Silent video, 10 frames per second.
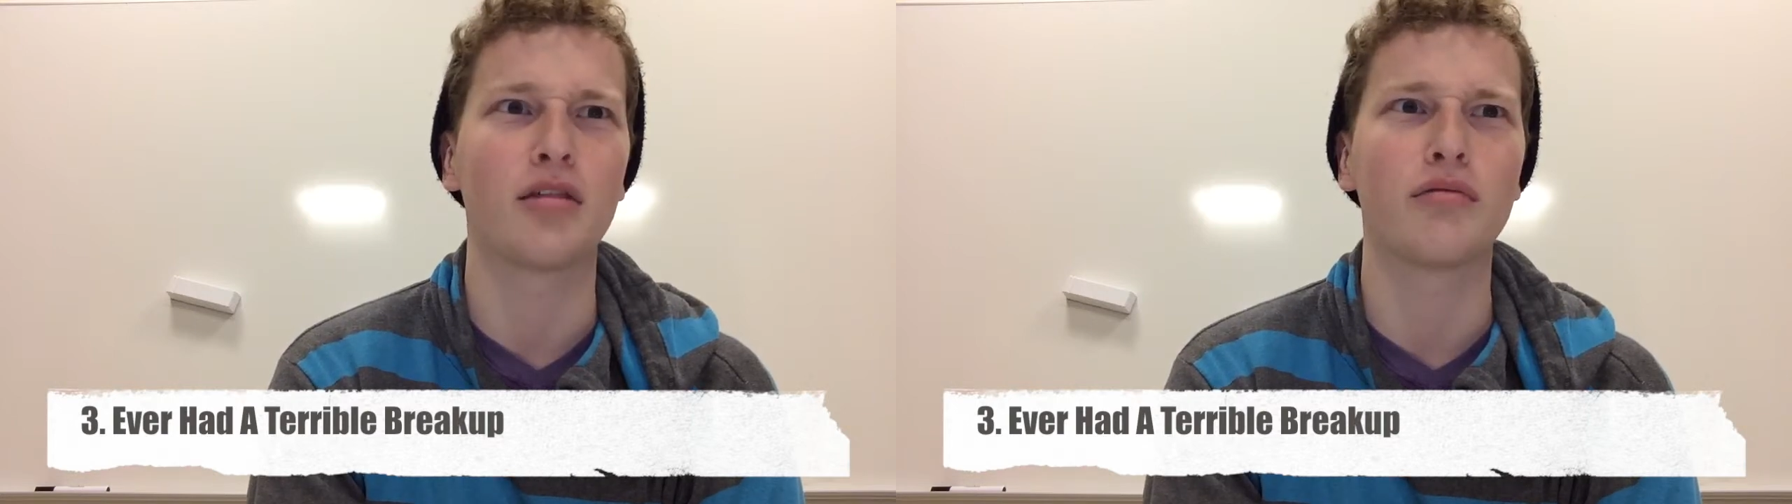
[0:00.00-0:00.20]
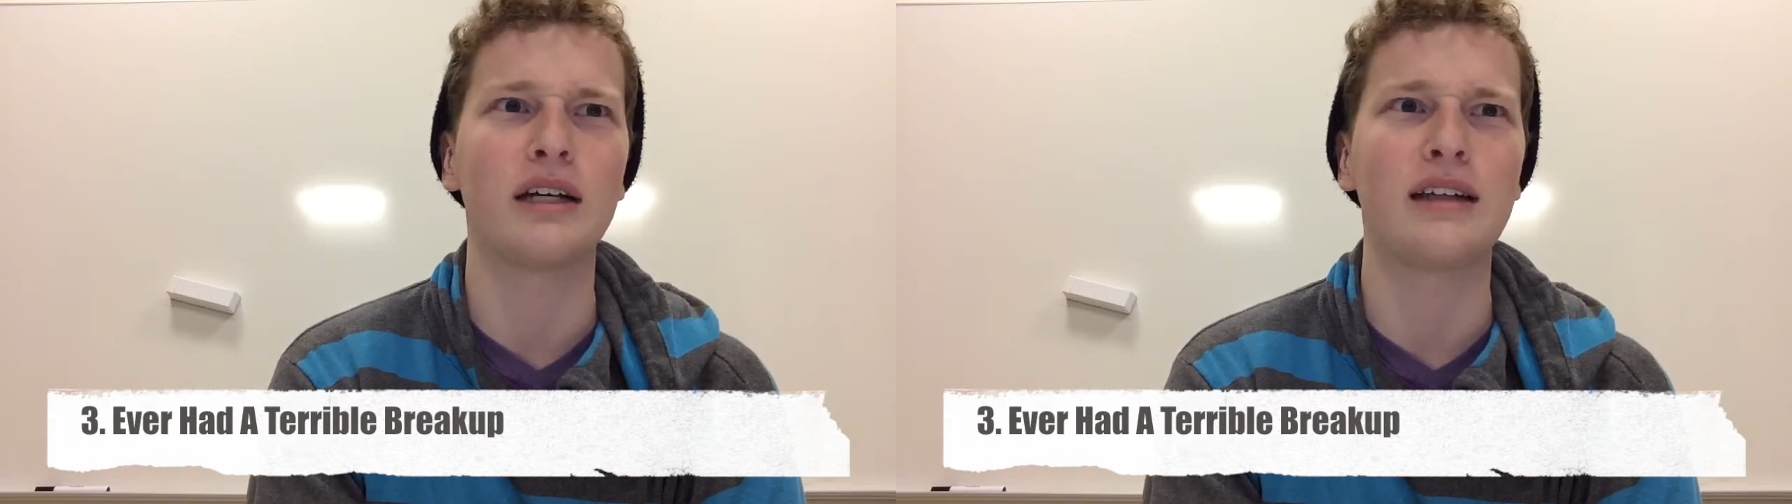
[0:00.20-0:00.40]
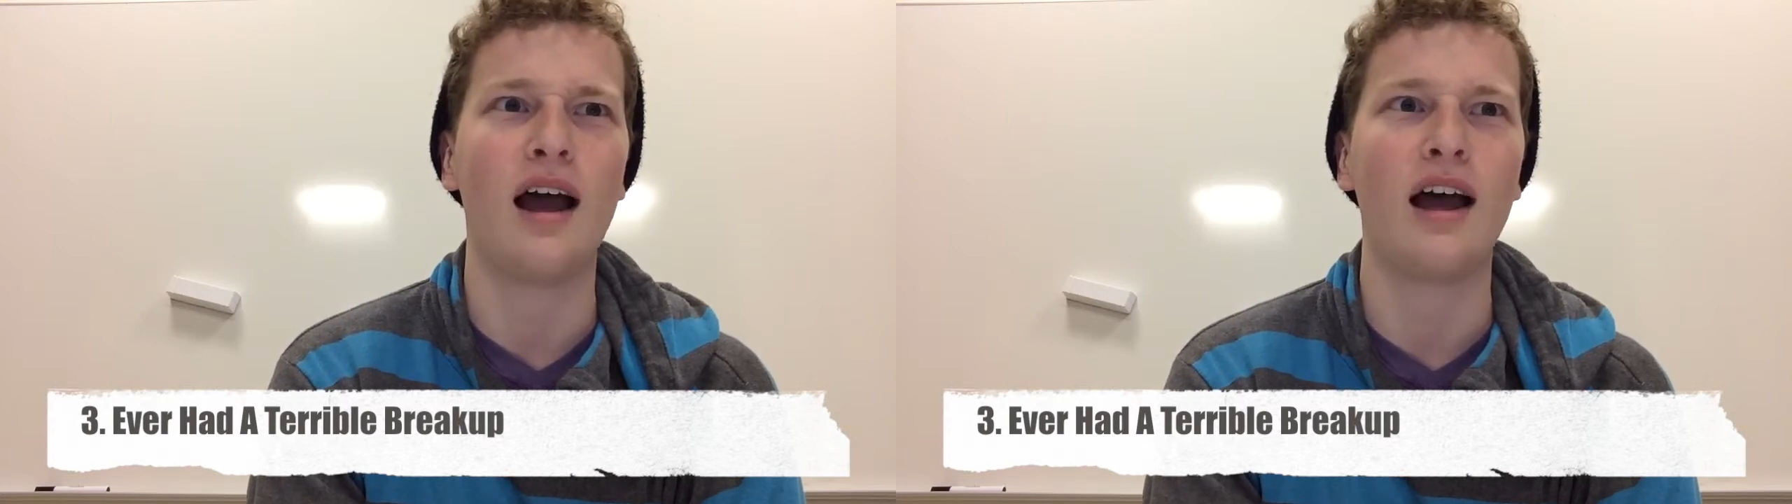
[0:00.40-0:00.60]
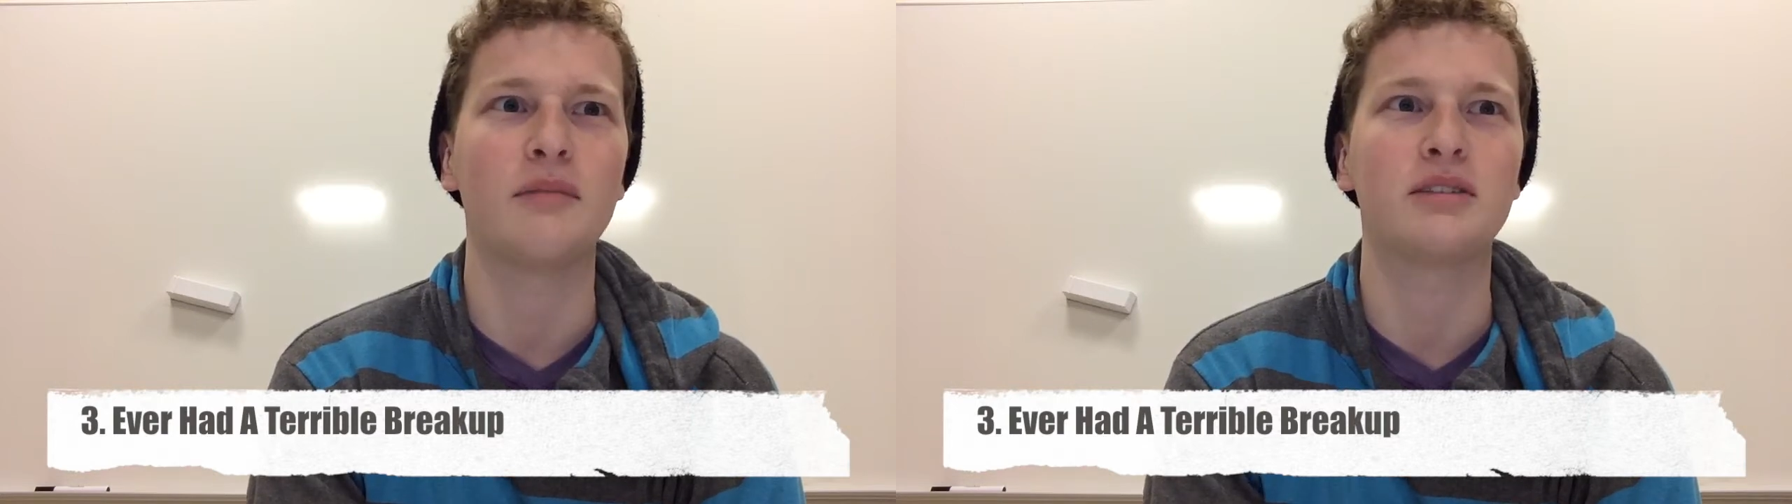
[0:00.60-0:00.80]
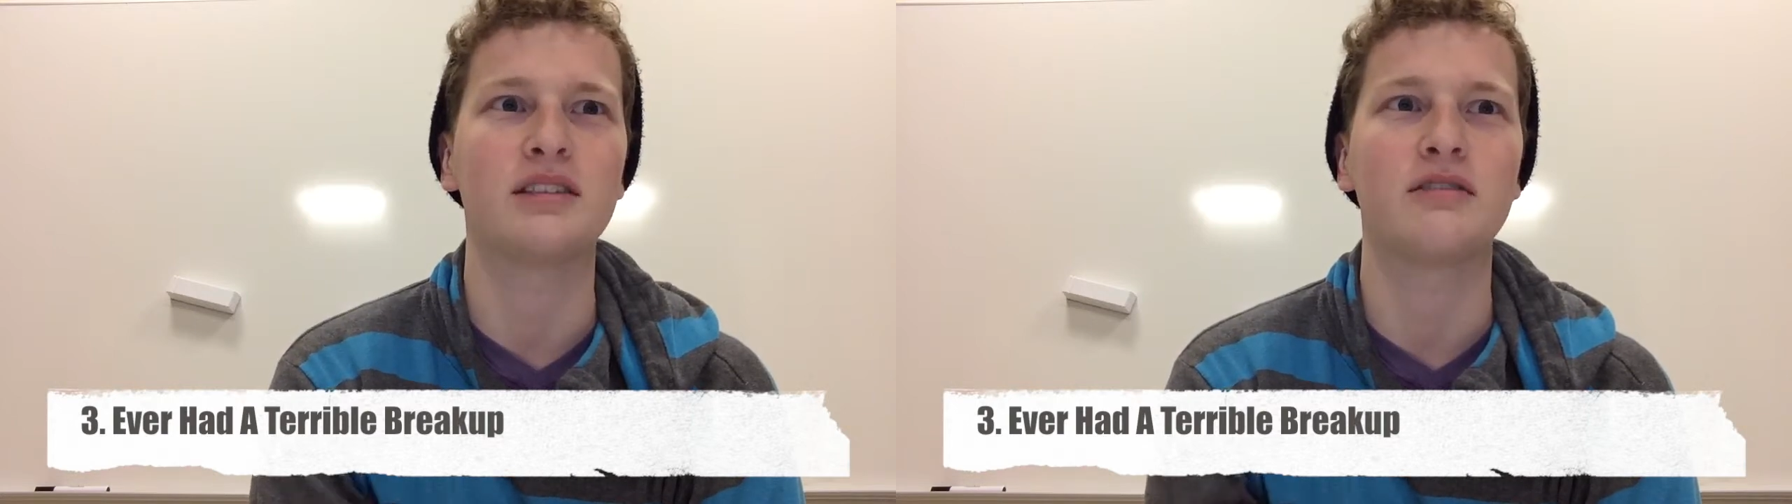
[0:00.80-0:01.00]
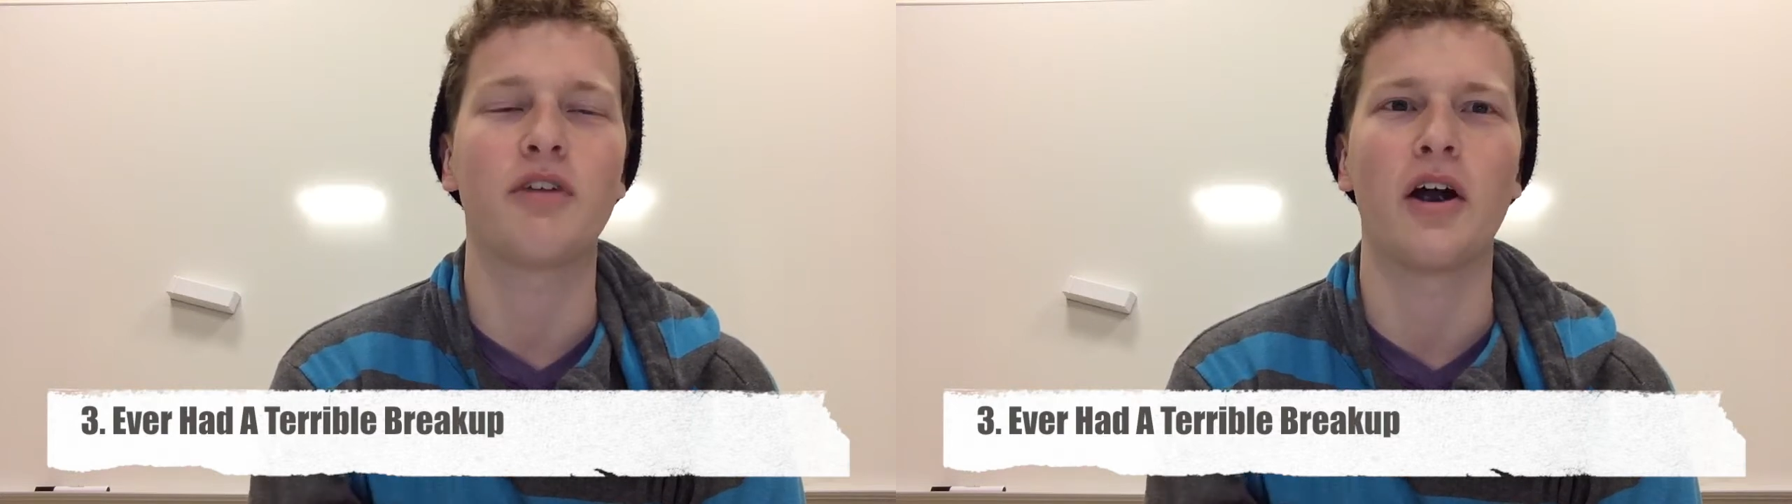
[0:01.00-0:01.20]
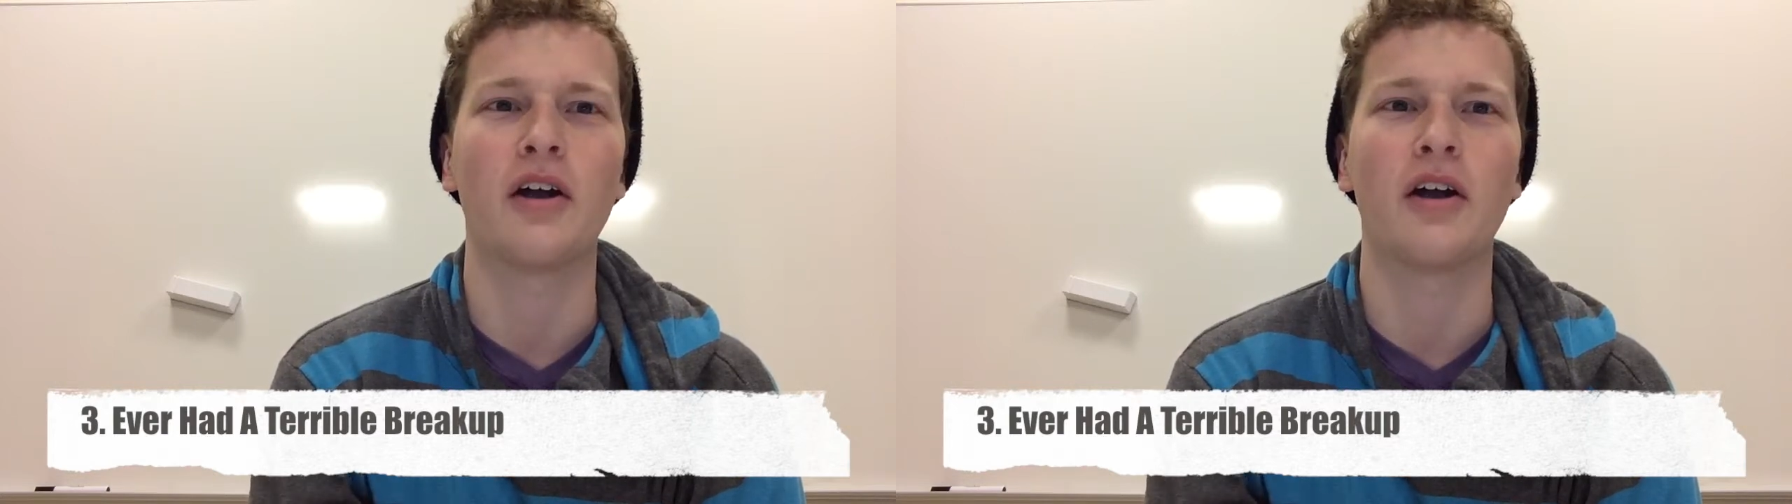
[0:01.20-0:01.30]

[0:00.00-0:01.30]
three times for